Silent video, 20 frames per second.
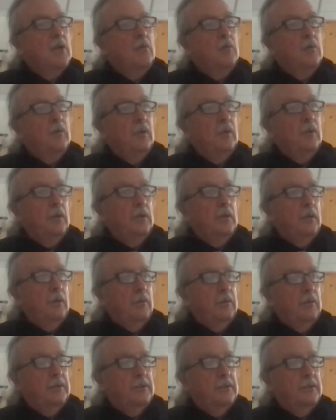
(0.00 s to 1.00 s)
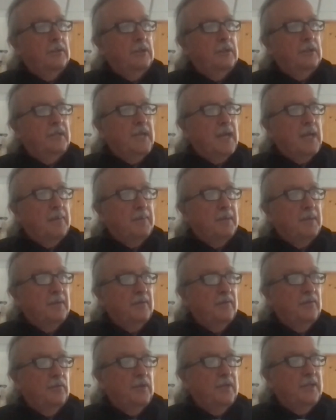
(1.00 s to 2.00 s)
We'll do
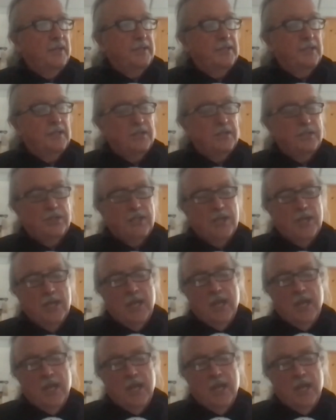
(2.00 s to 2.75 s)
adaptive research,